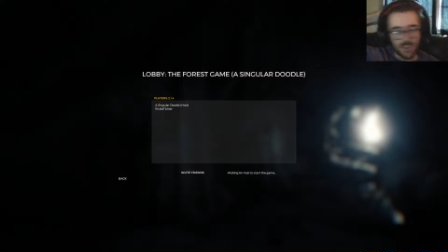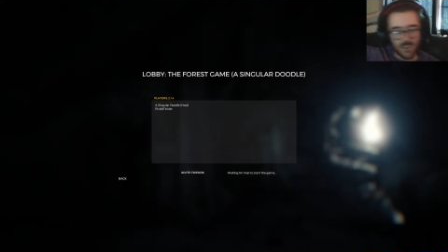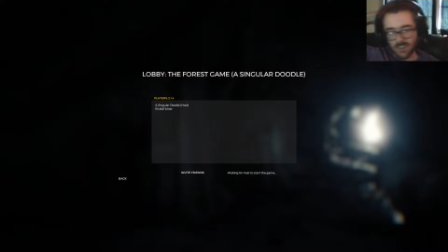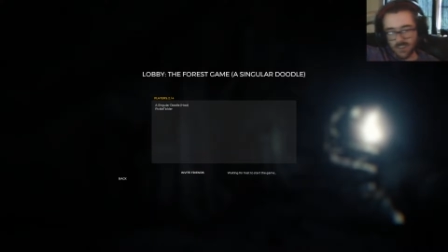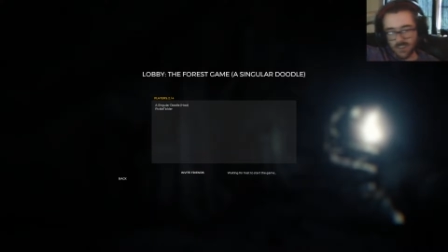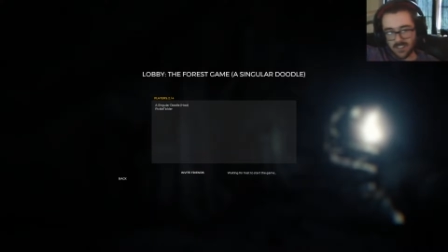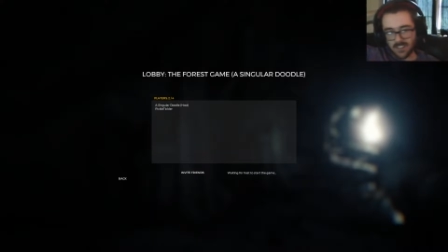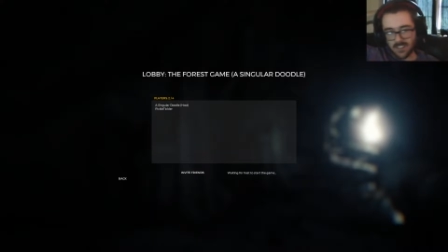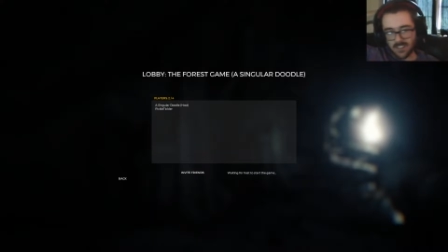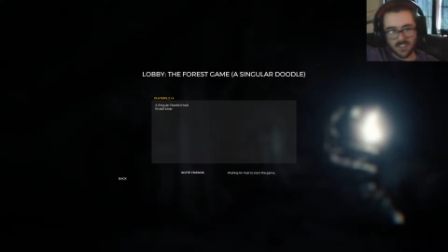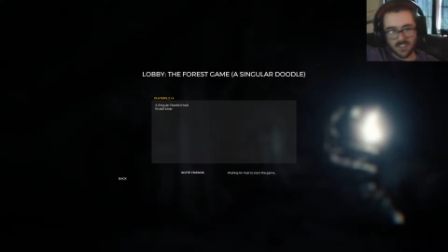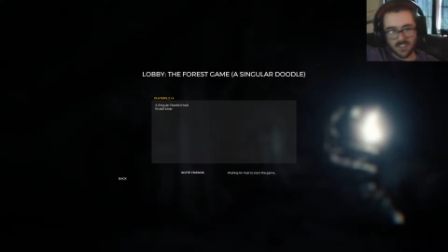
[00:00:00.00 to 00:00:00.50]

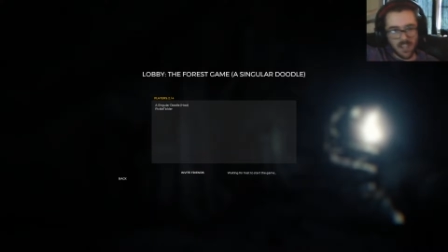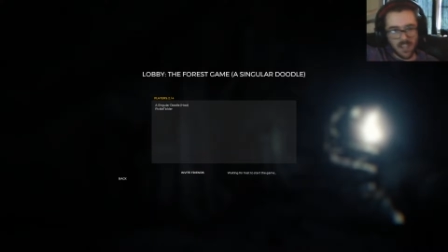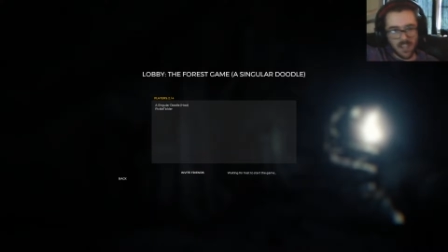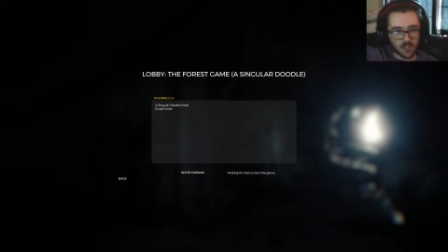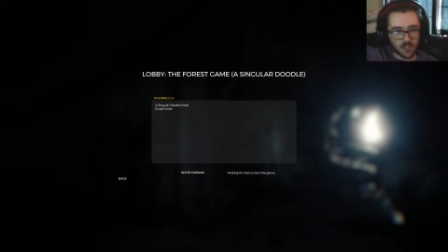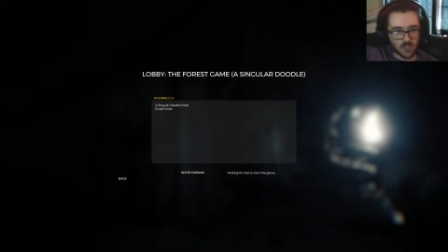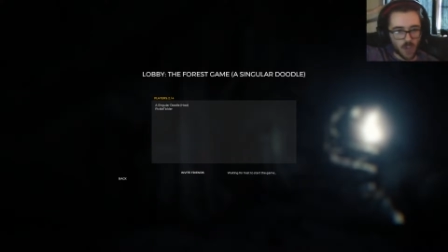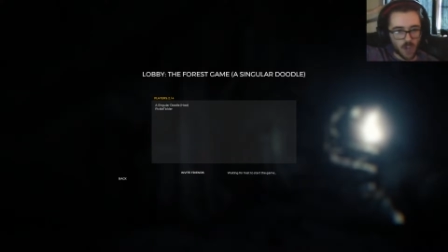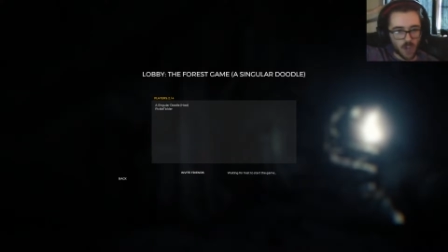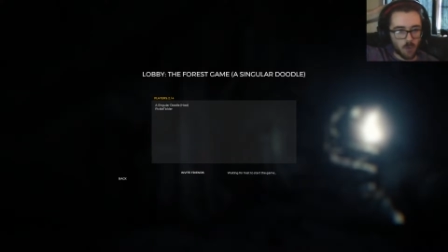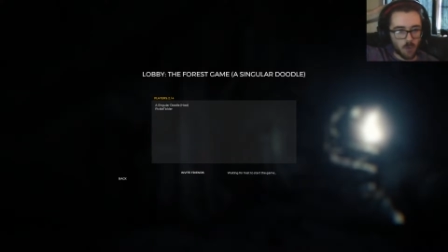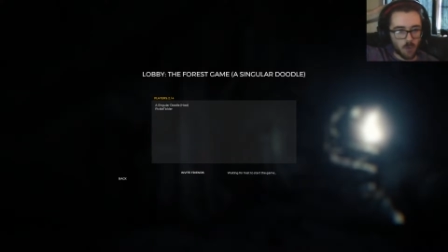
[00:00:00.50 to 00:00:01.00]
This is the
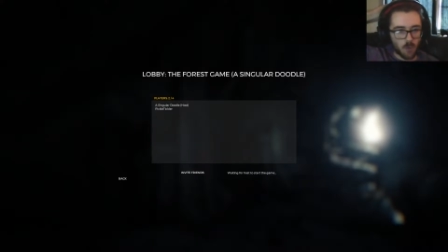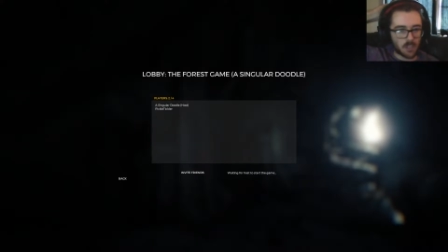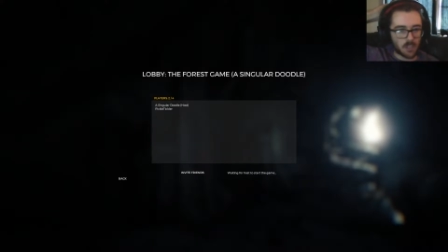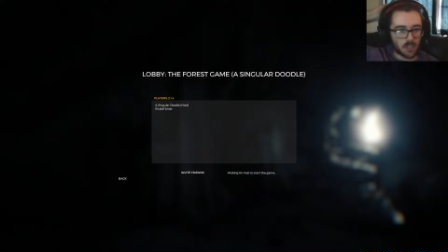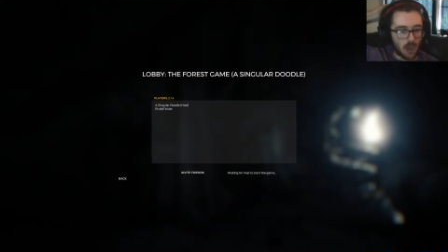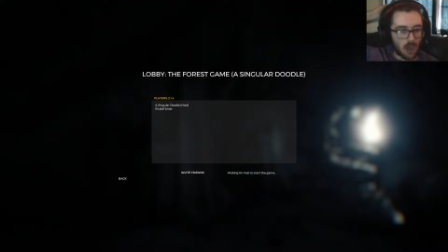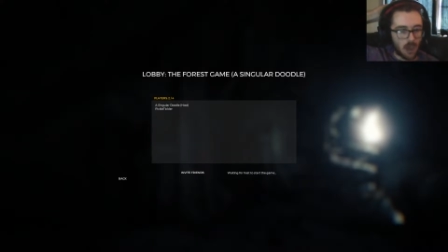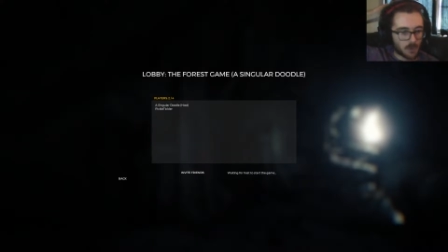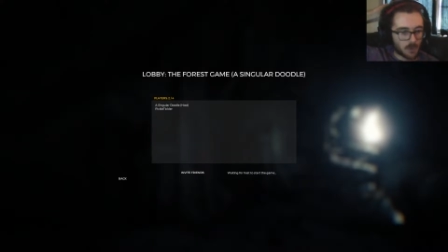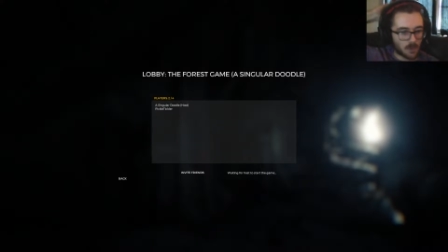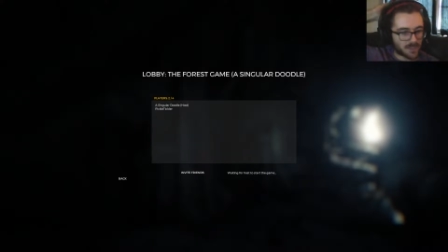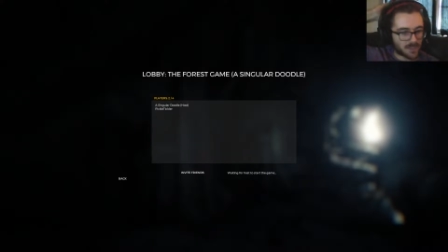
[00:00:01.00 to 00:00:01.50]
intro. We're
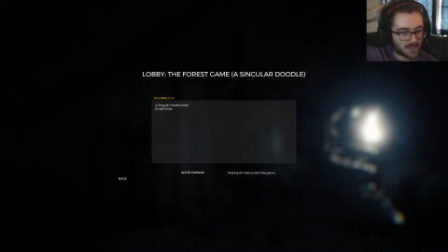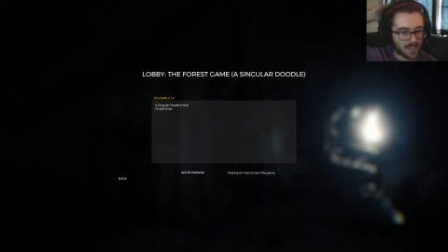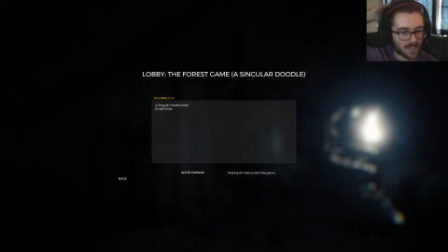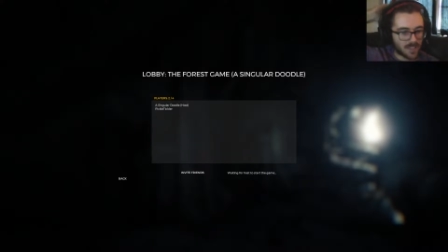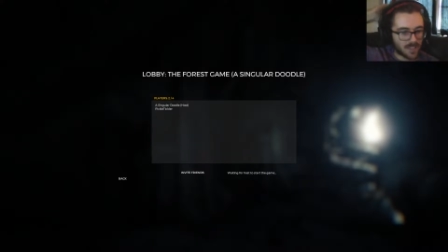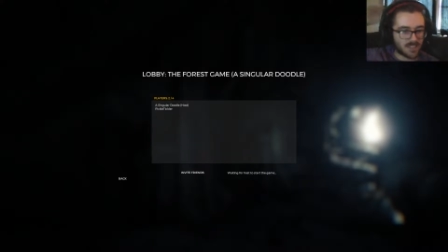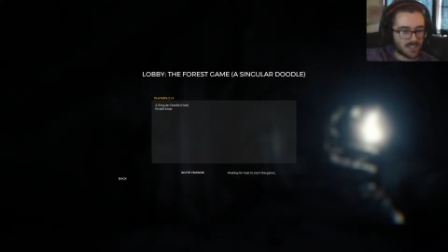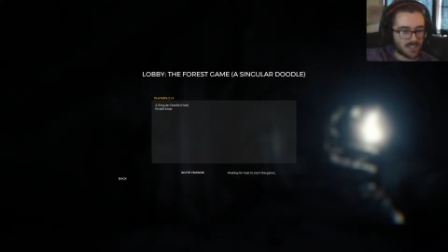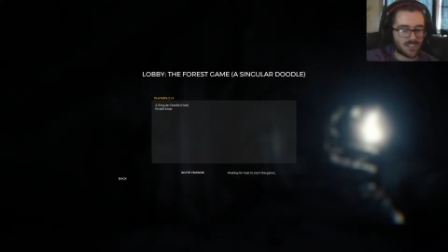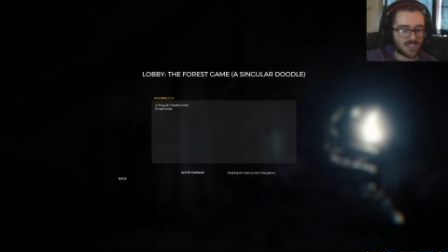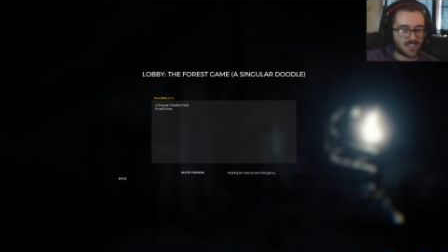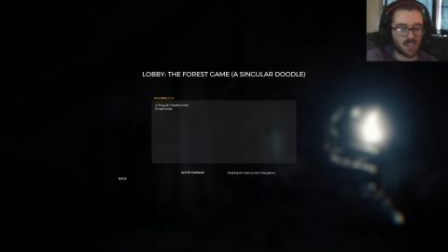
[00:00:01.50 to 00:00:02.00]
done with
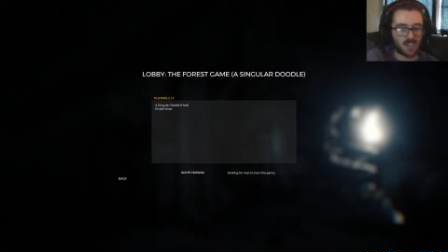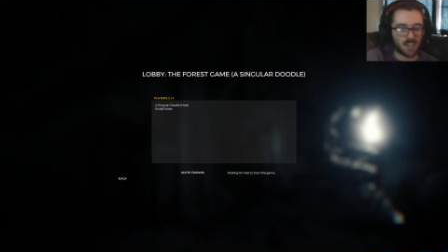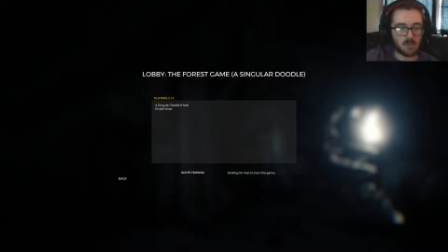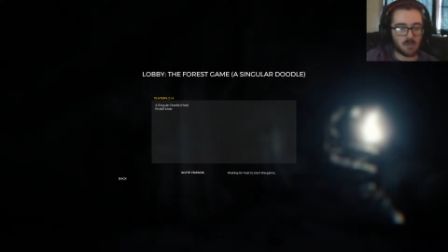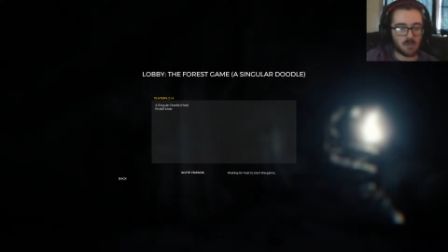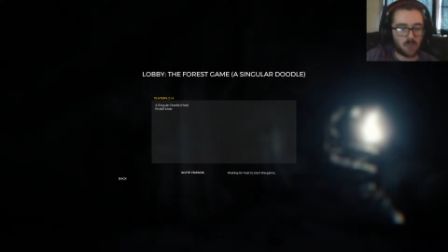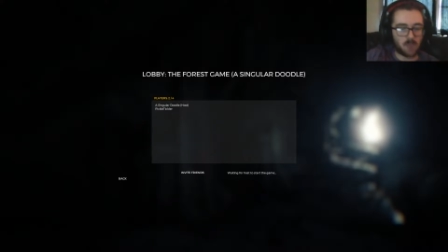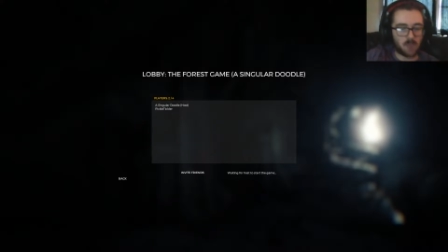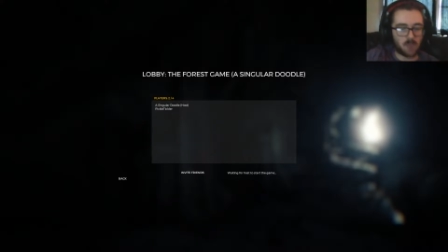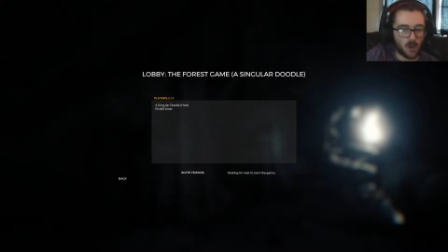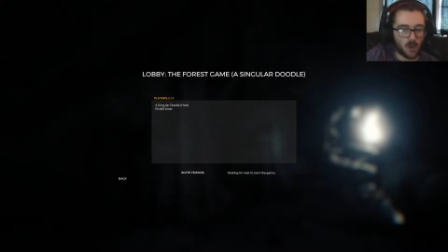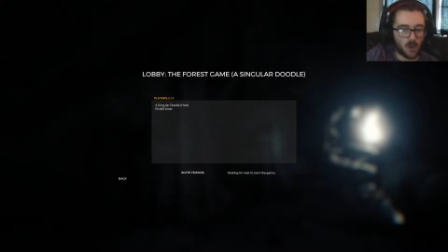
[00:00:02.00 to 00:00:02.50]
this. It's going to be
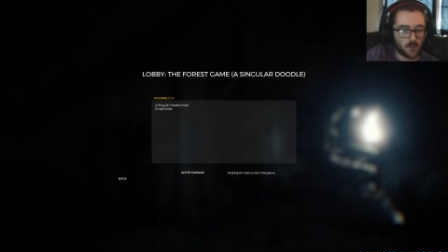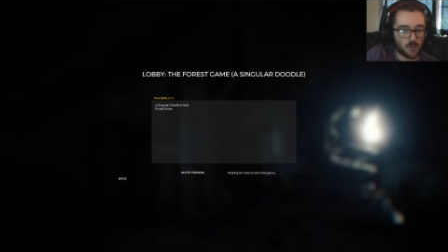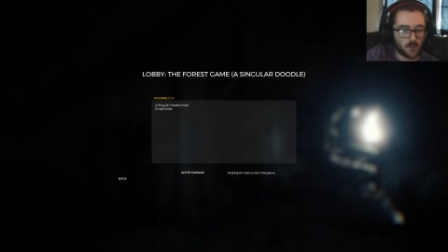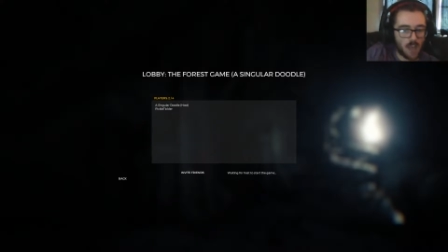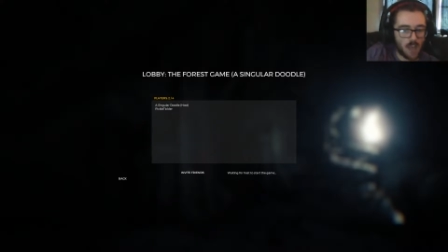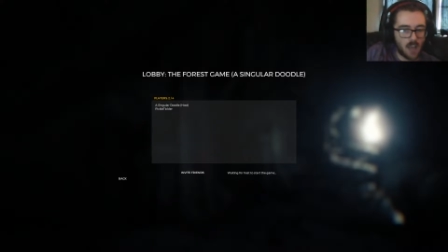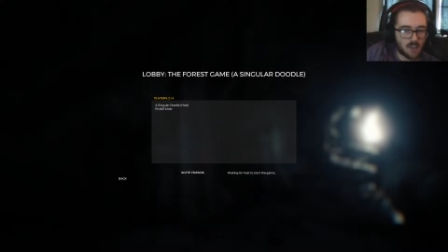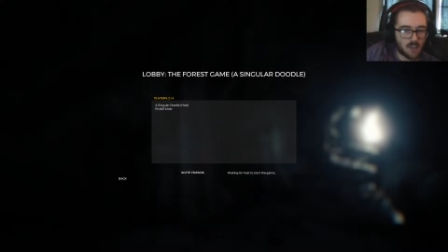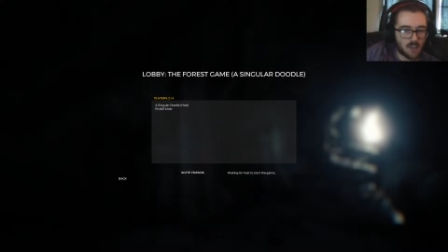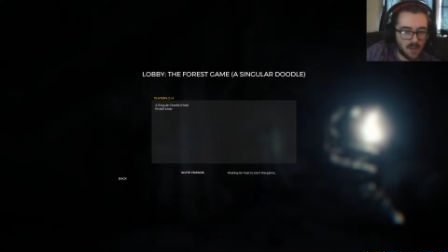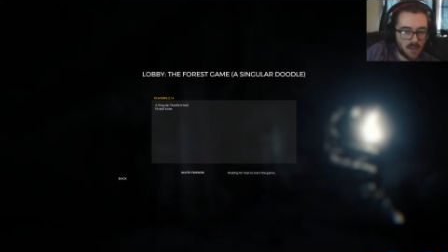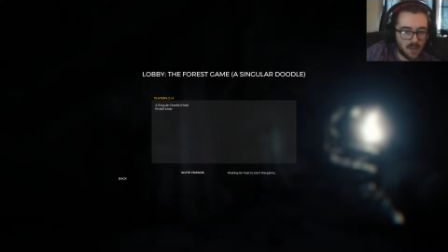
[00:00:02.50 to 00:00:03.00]
beautiful.
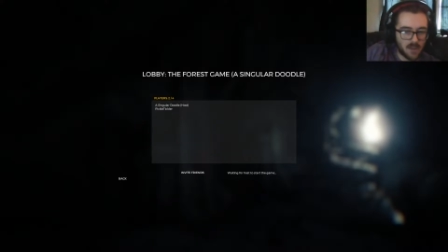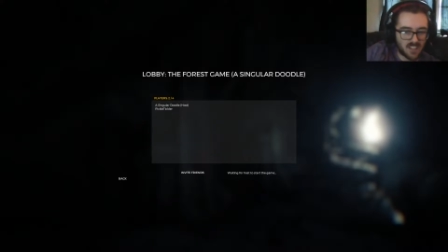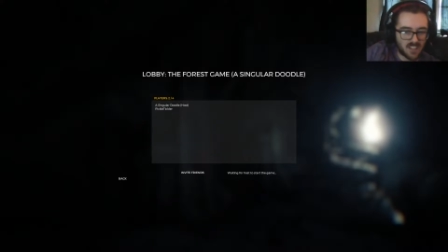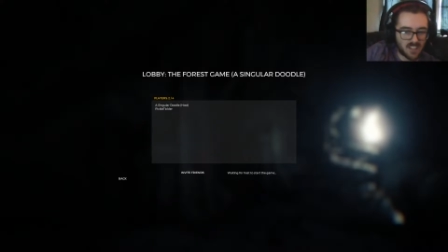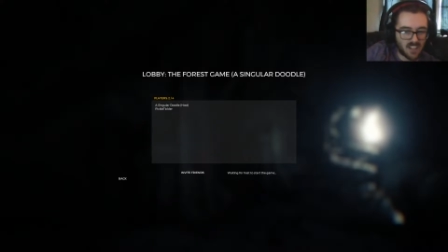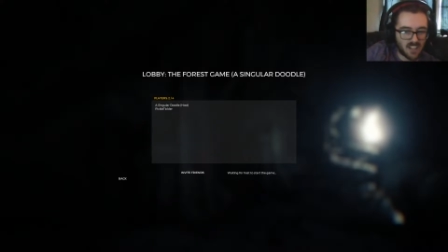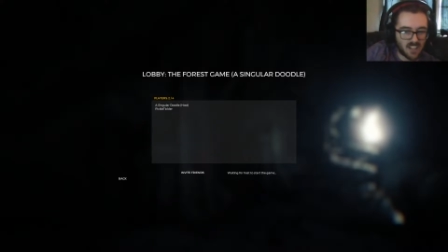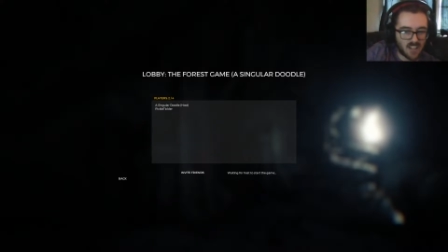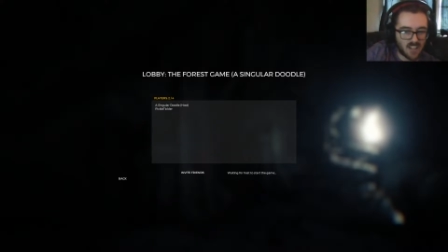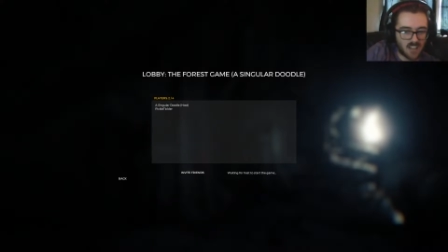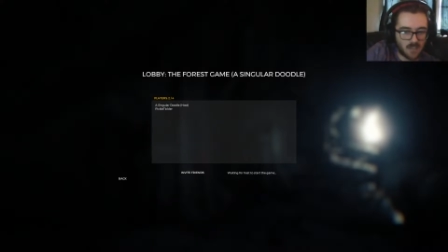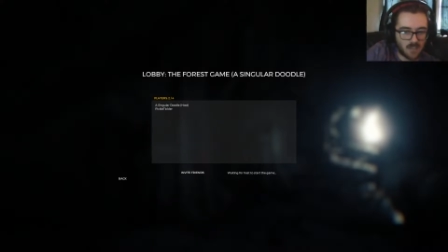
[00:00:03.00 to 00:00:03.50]
Everybody's going
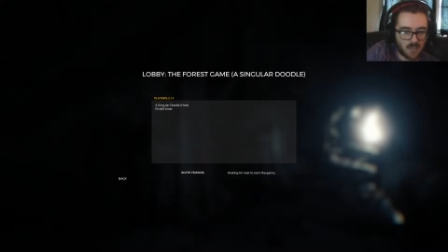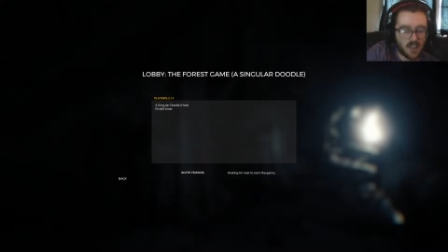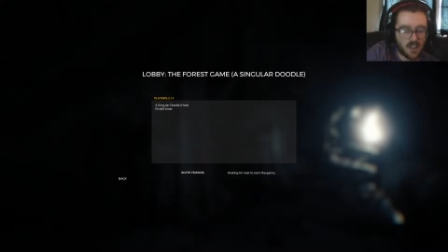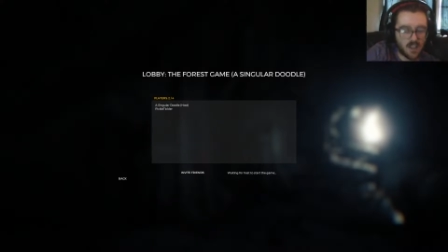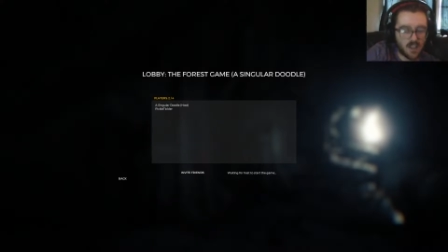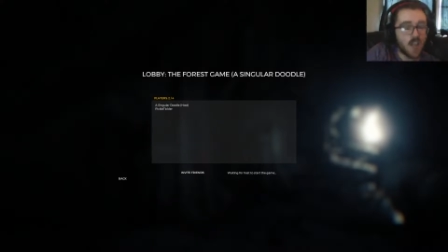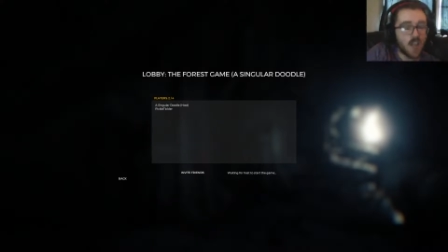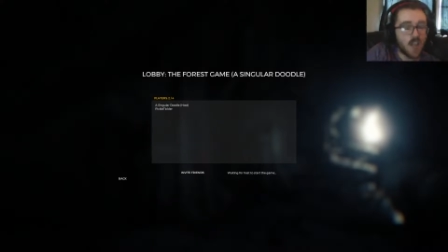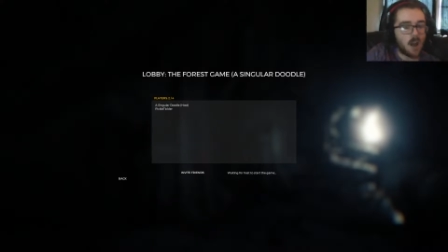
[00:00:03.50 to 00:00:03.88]
to love it.